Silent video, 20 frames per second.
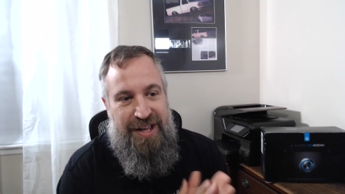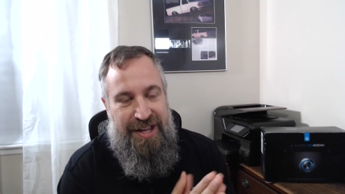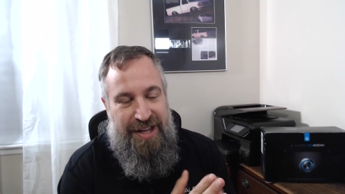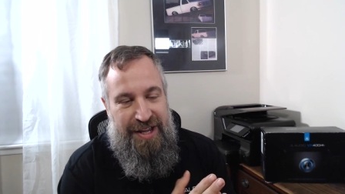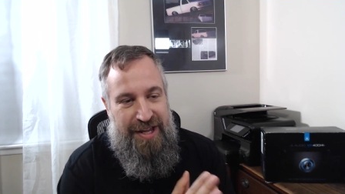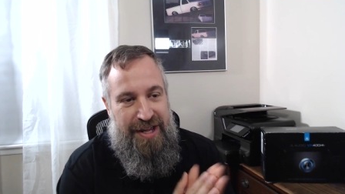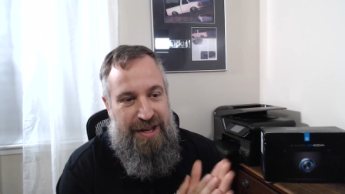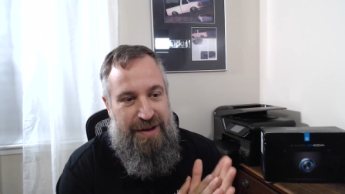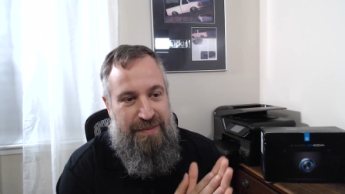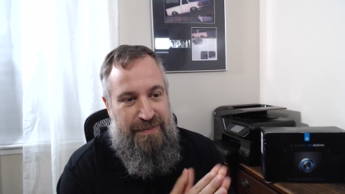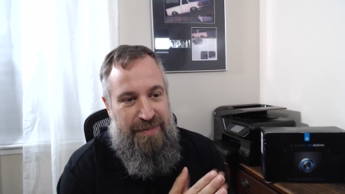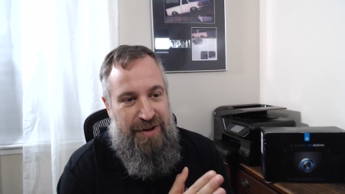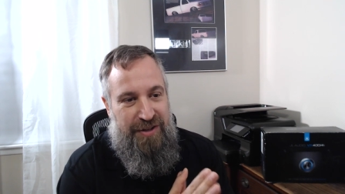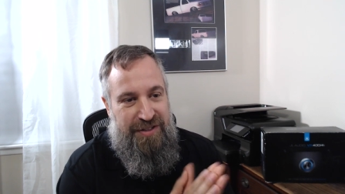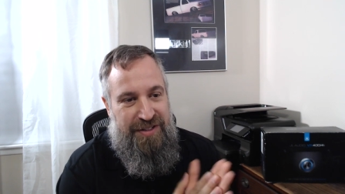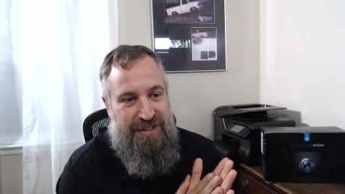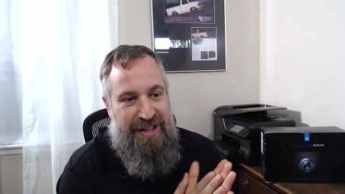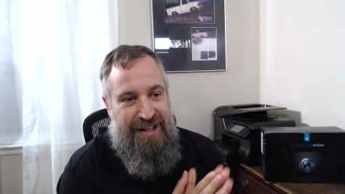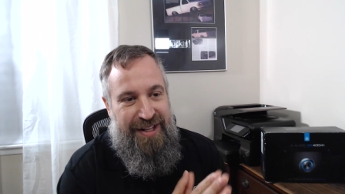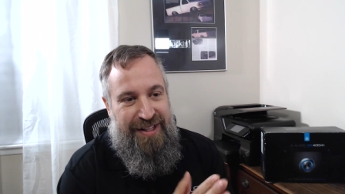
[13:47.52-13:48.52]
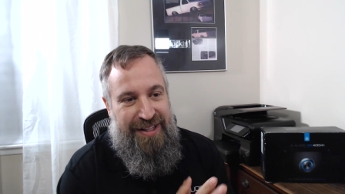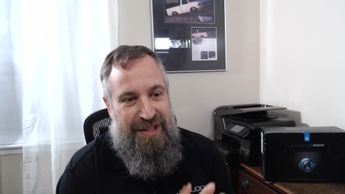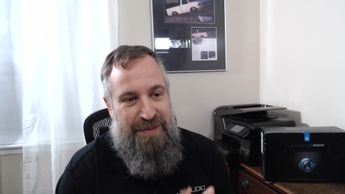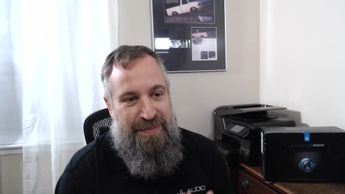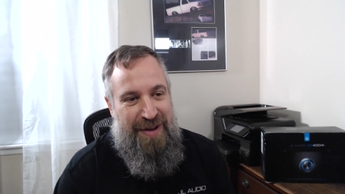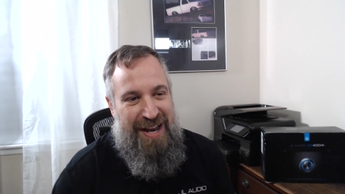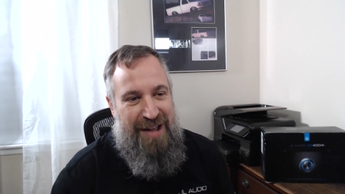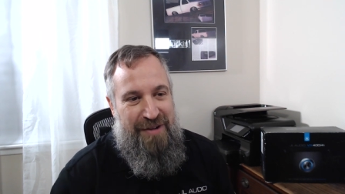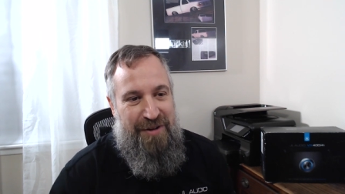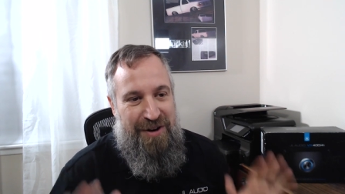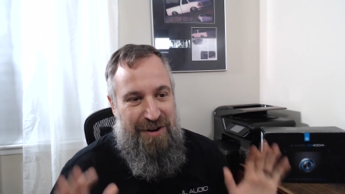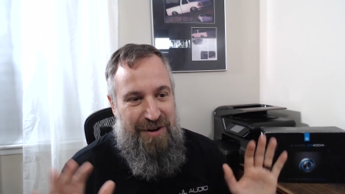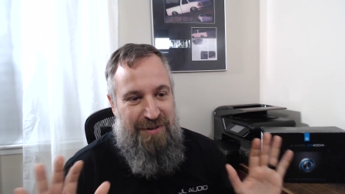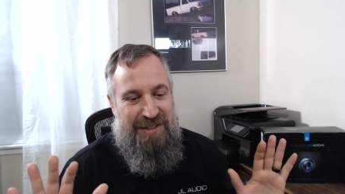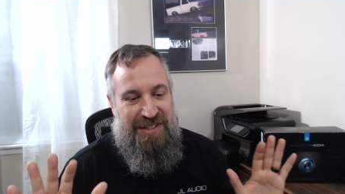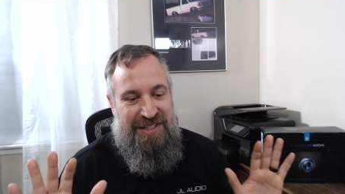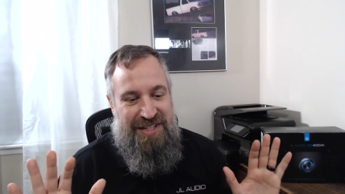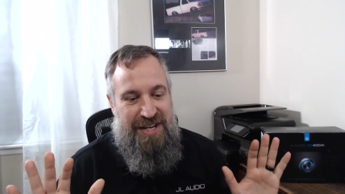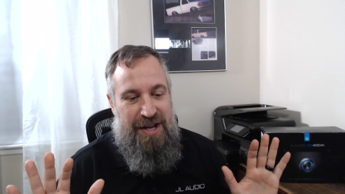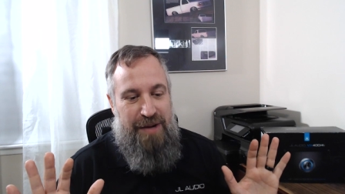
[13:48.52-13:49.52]
and most likely, but I would
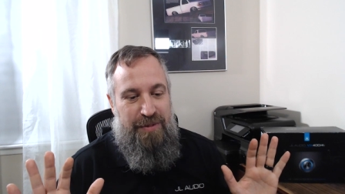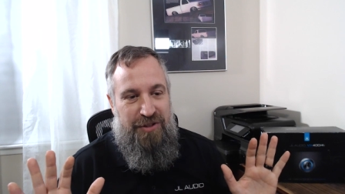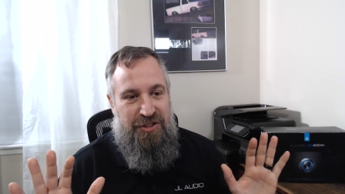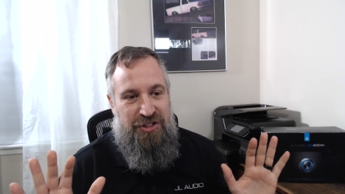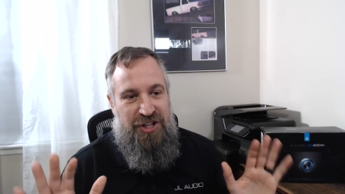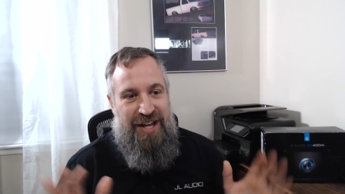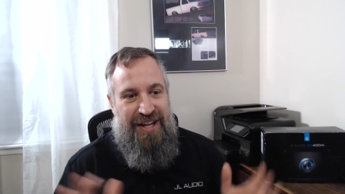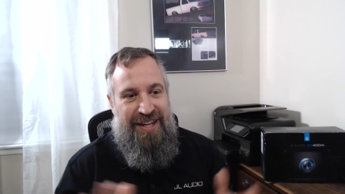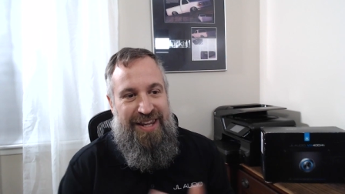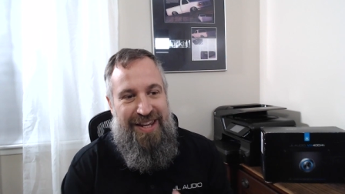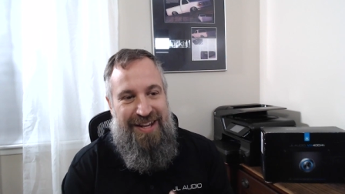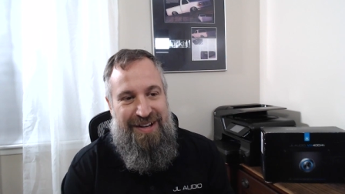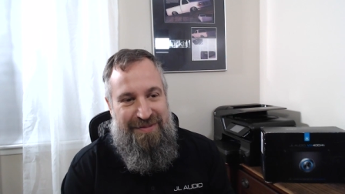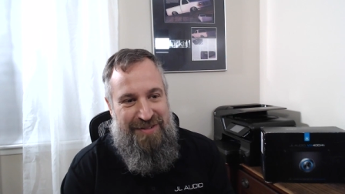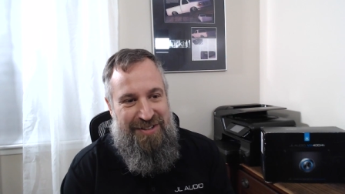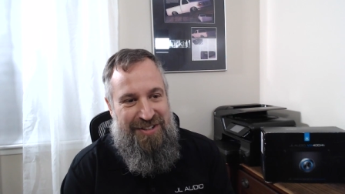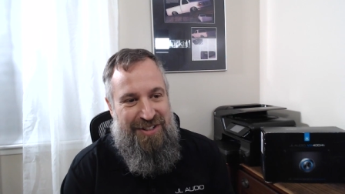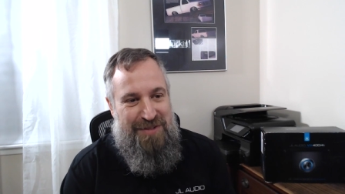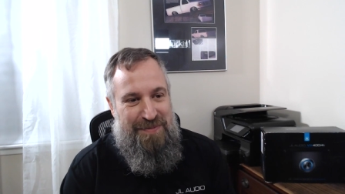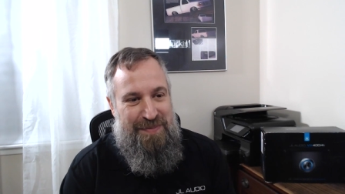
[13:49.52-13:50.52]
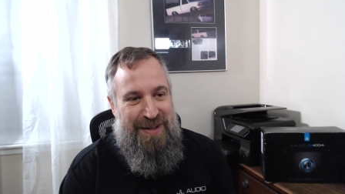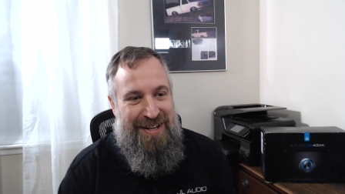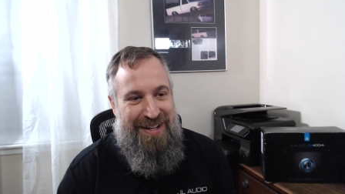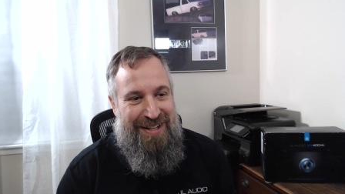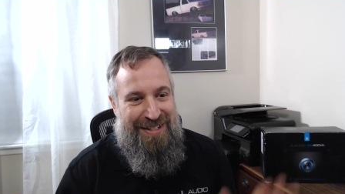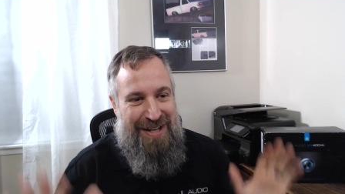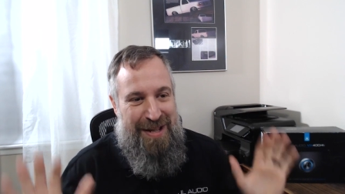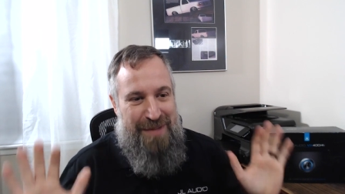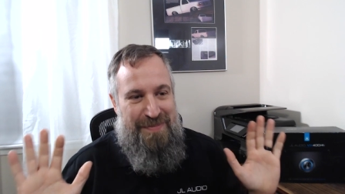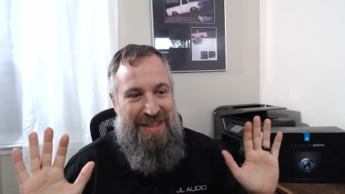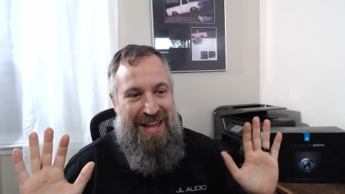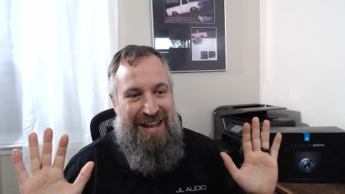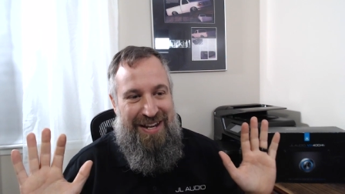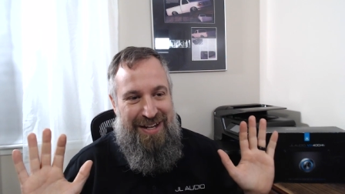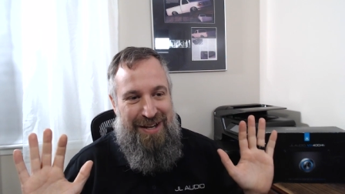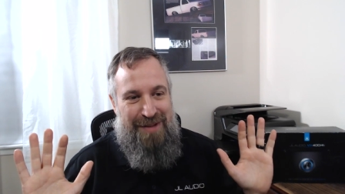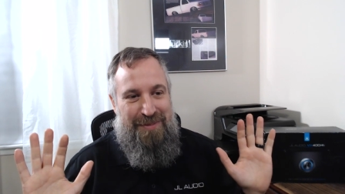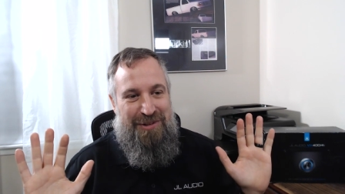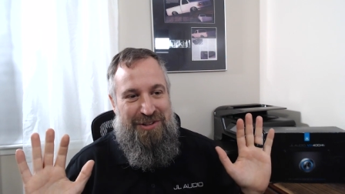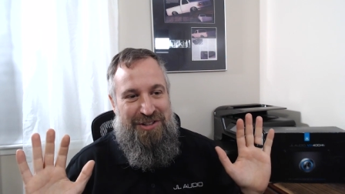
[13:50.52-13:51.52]
always double check it just because I'm that
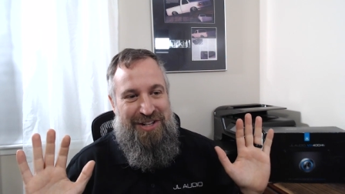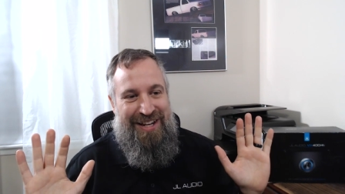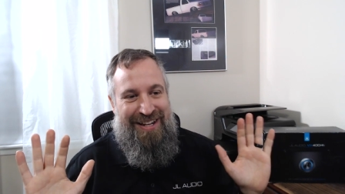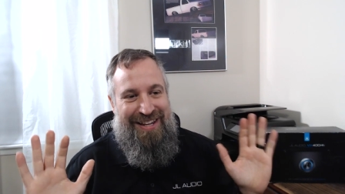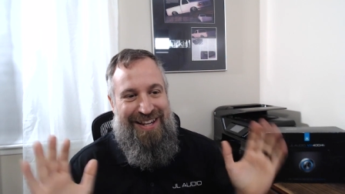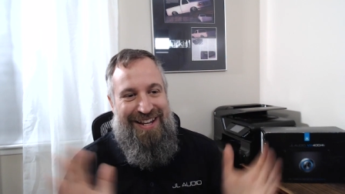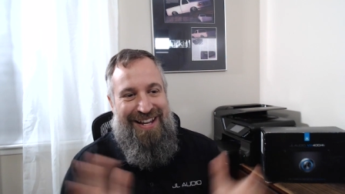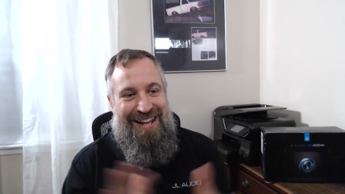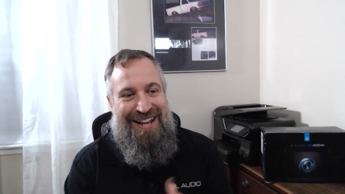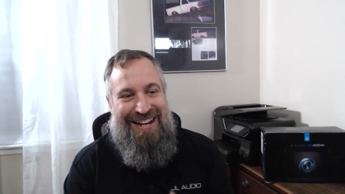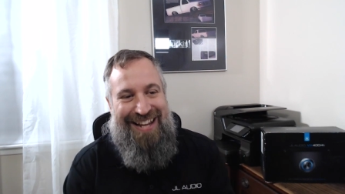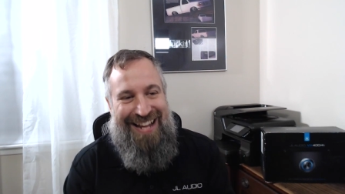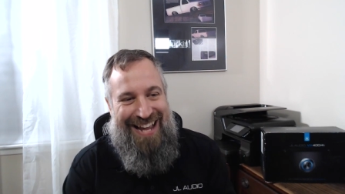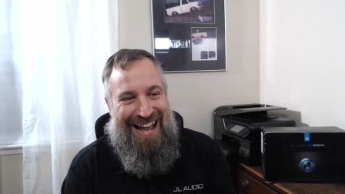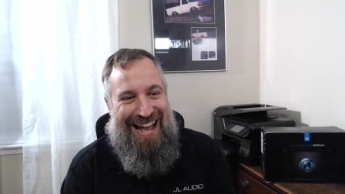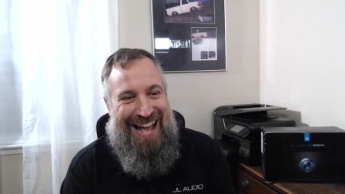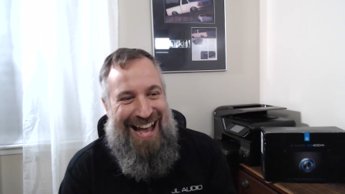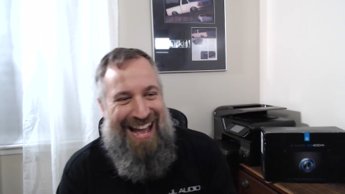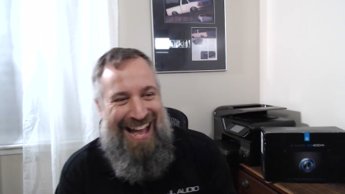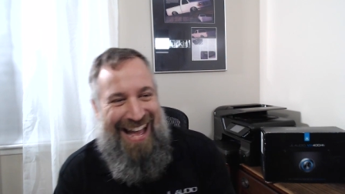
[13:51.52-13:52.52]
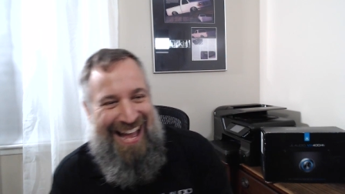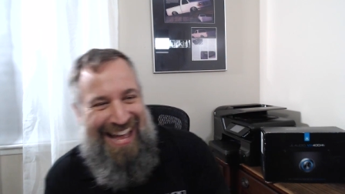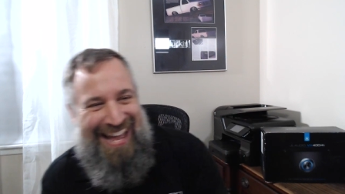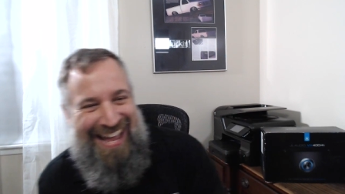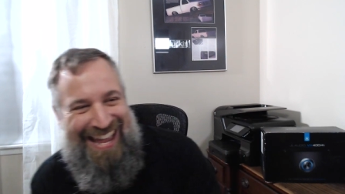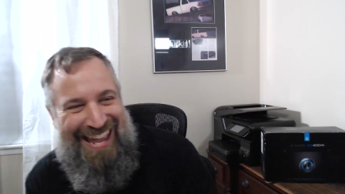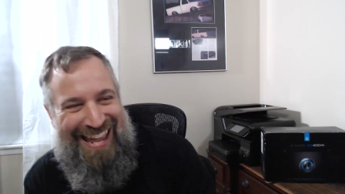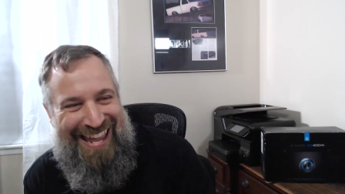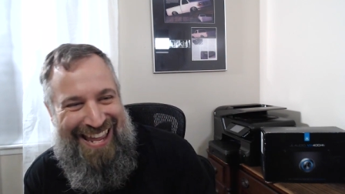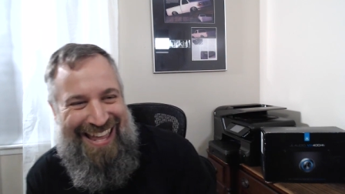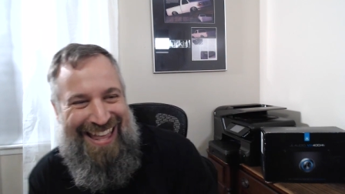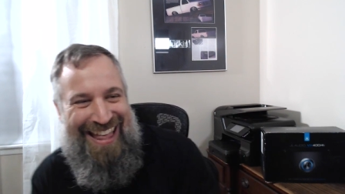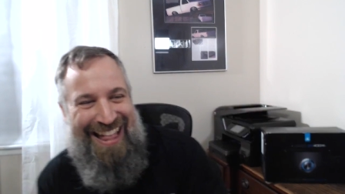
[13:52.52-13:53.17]
double checking kind of guy.